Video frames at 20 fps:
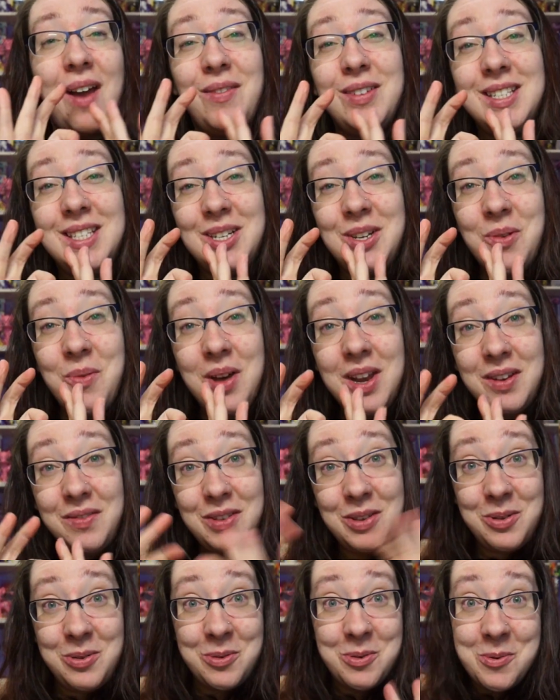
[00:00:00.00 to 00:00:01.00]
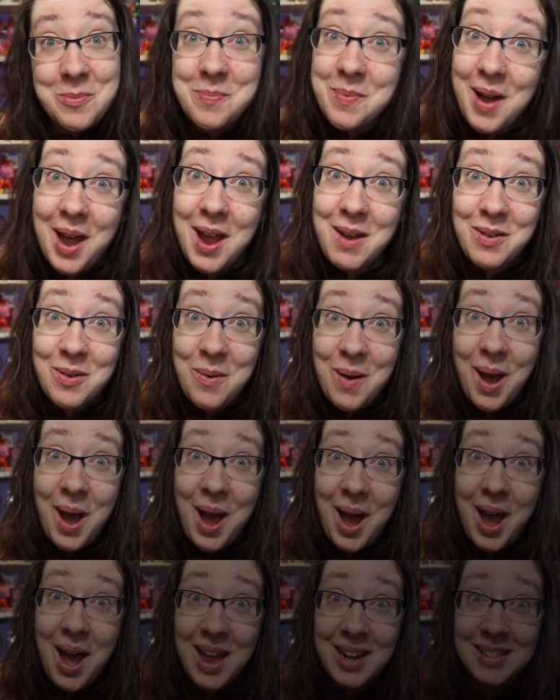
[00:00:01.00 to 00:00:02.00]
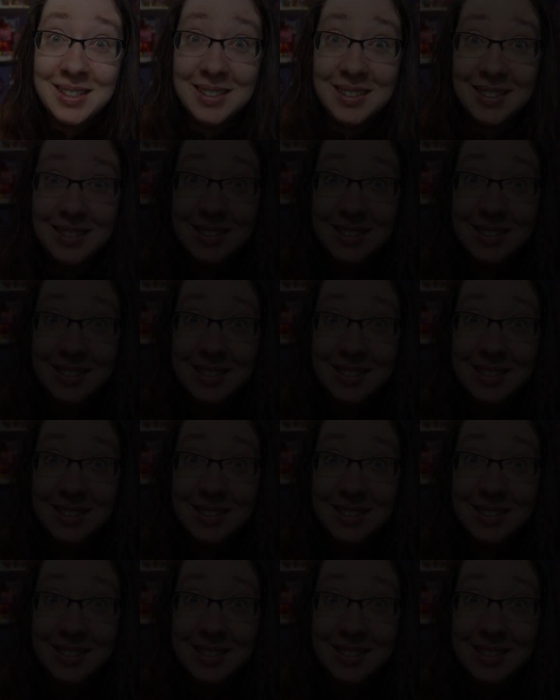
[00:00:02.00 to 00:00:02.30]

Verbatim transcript: every single one of you. Bye, everyone!